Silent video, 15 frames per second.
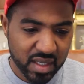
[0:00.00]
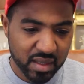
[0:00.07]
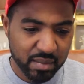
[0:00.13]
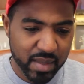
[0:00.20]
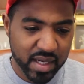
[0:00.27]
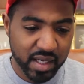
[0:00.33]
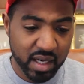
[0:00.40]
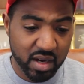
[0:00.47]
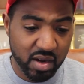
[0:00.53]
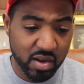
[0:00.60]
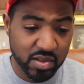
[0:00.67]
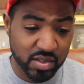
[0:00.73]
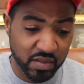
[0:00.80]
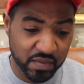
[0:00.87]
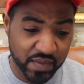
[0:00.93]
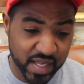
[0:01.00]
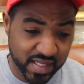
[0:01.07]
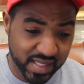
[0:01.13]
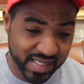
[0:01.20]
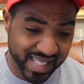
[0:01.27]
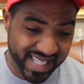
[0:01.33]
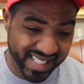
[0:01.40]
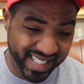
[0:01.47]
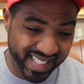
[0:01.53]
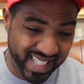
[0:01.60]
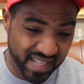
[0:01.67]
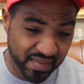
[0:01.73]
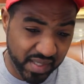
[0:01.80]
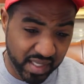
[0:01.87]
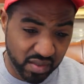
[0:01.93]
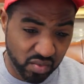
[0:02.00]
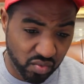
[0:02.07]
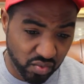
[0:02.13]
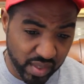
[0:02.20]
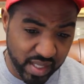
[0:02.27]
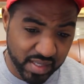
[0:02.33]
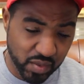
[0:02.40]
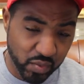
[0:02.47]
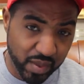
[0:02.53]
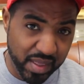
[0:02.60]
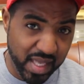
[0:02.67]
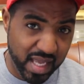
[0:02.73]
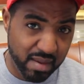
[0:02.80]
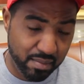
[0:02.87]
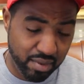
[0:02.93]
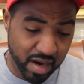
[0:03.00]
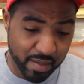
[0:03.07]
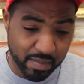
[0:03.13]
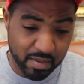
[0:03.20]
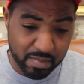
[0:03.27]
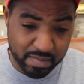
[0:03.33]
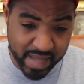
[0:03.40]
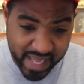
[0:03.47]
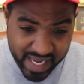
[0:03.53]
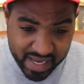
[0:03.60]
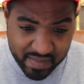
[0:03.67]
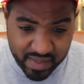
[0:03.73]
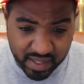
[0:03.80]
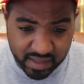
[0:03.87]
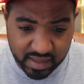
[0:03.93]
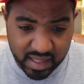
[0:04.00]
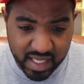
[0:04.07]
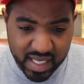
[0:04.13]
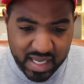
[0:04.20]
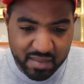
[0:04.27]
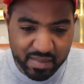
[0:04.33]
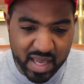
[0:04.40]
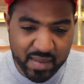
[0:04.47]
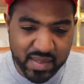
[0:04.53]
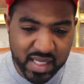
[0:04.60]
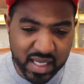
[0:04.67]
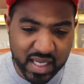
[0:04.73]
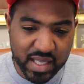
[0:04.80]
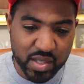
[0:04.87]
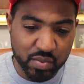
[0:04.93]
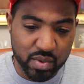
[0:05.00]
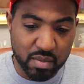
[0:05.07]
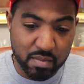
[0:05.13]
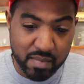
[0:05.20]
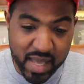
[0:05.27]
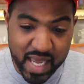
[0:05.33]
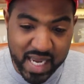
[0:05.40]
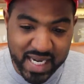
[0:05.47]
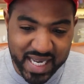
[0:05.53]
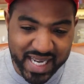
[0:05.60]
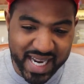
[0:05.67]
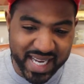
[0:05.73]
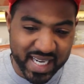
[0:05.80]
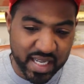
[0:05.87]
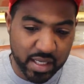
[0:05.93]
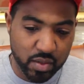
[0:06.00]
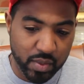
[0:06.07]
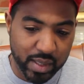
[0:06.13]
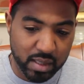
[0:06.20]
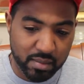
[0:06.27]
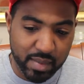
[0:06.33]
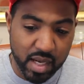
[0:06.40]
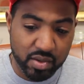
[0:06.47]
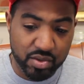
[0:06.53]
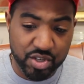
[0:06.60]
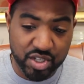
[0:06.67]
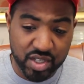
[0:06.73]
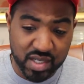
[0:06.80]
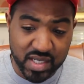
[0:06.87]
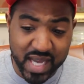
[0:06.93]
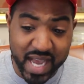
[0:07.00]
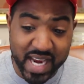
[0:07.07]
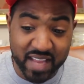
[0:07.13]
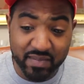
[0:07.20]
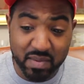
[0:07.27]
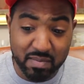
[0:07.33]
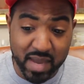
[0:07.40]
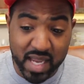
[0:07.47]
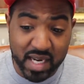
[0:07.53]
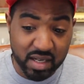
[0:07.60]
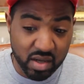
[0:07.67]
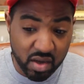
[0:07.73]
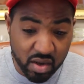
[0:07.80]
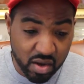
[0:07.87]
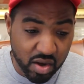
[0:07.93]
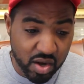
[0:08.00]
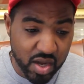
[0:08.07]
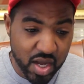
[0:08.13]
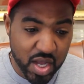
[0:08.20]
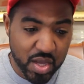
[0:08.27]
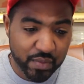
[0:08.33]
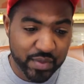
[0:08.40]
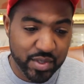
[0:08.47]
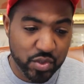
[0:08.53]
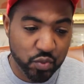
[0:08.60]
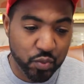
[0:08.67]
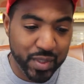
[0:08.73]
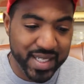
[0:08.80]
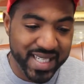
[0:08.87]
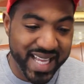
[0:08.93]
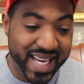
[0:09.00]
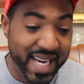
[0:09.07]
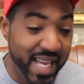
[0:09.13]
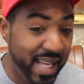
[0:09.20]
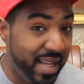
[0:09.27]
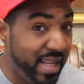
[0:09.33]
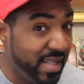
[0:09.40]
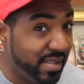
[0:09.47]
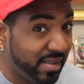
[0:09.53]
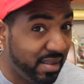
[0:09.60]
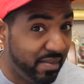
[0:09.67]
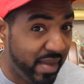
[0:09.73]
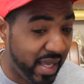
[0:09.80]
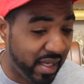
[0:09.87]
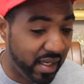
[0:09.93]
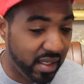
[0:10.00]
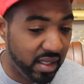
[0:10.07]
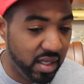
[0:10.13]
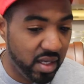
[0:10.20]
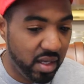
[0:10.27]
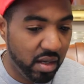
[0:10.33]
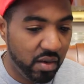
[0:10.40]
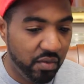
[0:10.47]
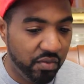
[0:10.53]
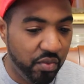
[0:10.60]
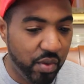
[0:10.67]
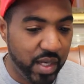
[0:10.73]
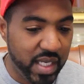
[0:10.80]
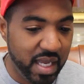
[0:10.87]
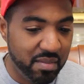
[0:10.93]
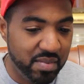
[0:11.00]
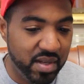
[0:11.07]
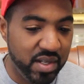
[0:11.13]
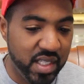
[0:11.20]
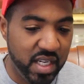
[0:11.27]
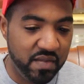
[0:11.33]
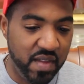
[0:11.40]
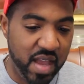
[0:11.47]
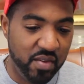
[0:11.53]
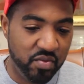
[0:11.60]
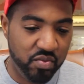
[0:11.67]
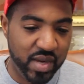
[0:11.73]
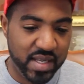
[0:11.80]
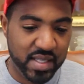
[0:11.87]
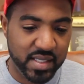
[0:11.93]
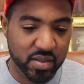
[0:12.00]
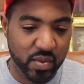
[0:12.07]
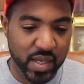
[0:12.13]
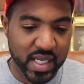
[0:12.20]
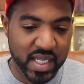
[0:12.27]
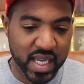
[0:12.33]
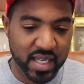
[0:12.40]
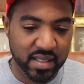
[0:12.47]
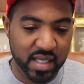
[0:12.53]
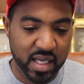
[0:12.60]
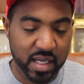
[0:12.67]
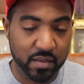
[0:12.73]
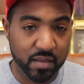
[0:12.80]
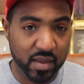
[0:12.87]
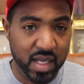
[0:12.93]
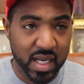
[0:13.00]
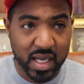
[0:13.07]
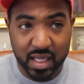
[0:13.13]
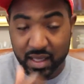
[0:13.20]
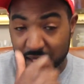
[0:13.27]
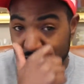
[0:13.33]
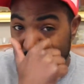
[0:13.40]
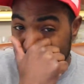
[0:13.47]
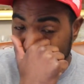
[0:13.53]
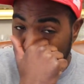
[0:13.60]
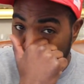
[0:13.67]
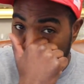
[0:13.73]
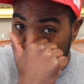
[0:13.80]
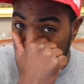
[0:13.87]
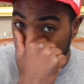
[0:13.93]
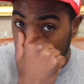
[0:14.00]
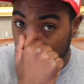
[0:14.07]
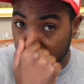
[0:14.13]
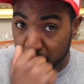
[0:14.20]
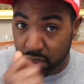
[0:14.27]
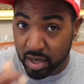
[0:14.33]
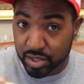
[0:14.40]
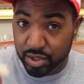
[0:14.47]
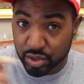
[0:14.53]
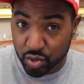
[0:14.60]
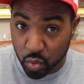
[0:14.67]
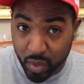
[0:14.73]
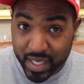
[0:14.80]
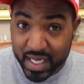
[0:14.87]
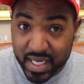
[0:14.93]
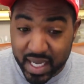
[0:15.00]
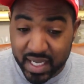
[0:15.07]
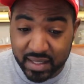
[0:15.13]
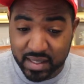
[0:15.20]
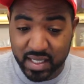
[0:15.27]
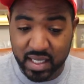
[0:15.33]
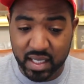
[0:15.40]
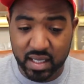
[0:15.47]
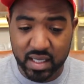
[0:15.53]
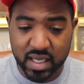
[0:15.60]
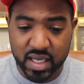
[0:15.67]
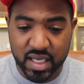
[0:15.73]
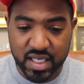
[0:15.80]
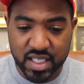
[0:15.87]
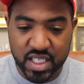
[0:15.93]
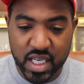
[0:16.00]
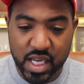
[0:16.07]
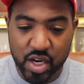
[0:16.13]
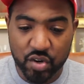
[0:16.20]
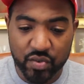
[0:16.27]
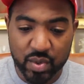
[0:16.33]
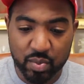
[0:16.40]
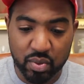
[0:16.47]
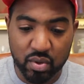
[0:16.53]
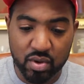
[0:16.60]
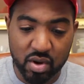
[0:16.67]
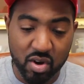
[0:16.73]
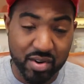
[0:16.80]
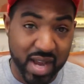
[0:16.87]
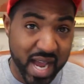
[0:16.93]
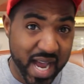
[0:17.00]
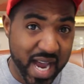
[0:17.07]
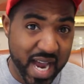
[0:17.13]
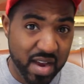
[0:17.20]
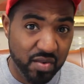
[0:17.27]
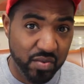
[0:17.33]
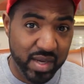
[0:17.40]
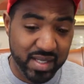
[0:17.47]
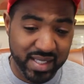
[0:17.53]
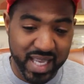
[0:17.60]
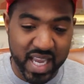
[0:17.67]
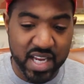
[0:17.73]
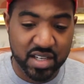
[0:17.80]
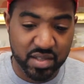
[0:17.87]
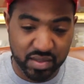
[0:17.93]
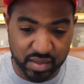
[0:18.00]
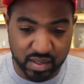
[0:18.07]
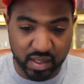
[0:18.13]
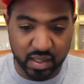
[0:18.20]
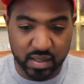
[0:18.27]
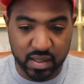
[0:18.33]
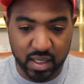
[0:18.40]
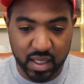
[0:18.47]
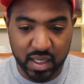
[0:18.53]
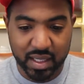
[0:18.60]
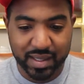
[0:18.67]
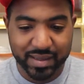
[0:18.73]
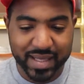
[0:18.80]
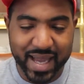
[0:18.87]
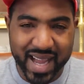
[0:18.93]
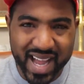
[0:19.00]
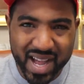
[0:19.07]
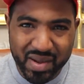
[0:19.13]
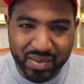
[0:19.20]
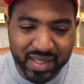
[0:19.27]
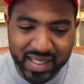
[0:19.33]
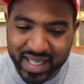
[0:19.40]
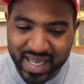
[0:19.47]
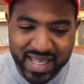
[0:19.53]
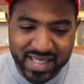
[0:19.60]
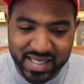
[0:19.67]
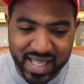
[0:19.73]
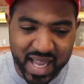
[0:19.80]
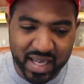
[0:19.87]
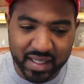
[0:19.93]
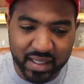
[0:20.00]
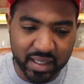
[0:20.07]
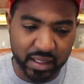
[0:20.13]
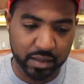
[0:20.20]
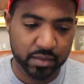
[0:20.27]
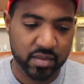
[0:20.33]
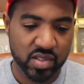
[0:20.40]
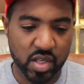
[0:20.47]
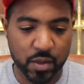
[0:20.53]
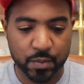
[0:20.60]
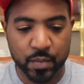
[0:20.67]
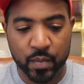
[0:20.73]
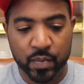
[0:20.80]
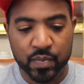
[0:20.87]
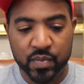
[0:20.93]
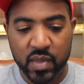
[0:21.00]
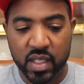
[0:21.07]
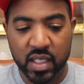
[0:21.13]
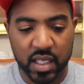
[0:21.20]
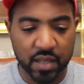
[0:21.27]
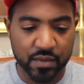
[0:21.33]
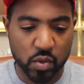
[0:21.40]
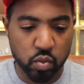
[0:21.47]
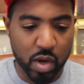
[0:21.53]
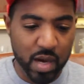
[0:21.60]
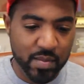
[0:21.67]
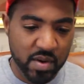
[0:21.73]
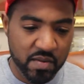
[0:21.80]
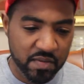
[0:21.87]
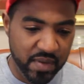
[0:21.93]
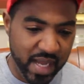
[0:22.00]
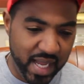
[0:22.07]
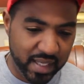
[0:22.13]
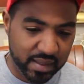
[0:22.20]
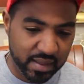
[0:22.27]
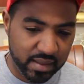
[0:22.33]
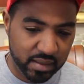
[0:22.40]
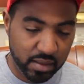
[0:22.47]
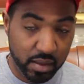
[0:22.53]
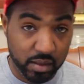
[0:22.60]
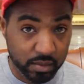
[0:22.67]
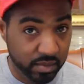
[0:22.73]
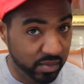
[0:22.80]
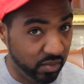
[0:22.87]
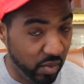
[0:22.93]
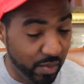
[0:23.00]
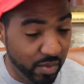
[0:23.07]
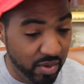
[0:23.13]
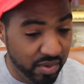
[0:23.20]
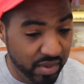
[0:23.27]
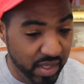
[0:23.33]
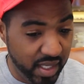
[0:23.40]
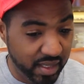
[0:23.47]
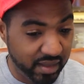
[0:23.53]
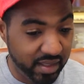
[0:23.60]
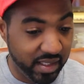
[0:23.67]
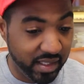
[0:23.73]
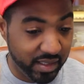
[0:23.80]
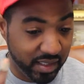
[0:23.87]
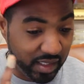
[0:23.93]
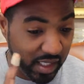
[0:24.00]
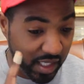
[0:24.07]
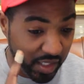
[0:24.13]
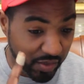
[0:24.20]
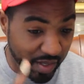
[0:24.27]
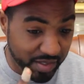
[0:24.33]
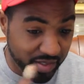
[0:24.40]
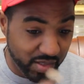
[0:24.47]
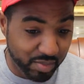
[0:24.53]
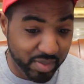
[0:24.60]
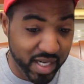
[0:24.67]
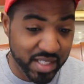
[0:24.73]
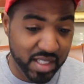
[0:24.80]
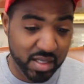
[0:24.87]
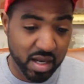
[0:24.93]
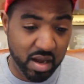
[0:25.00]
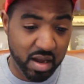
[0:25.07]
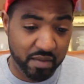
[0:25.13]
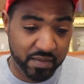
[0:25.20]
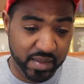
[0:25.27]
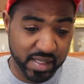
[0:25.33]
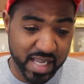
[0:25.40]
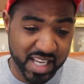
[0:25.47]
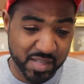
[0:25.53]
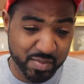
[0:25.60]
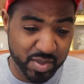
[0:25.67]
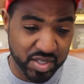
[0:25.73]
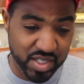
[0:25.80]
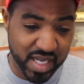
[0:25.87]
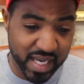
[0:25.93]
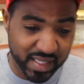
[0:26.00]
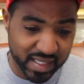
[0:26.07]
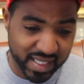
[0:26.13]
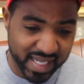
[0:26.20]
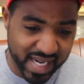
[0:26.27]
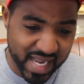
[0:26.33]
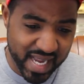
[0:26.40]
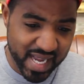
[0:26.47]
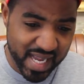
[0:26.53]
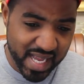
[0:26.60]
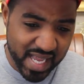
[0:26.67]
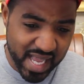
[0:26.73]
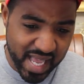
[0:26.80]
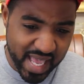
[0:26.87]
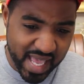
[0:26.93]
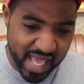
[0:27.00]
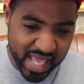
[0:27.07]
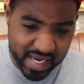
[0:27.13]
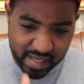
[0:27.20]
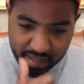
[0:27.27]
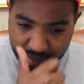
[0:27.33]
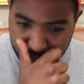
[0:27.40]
Medicare also faces a significant risk with improper payments. Payments that either were made in an incorrect amount or should not have been made at all, which reached an estimated $48 billion in FY 2018. Now that's according to a March 2019 GAO report on high-risk agencies. The outlook is not good. So, look, if you want more facts, one more thing. The Congressional Budget Office has projected and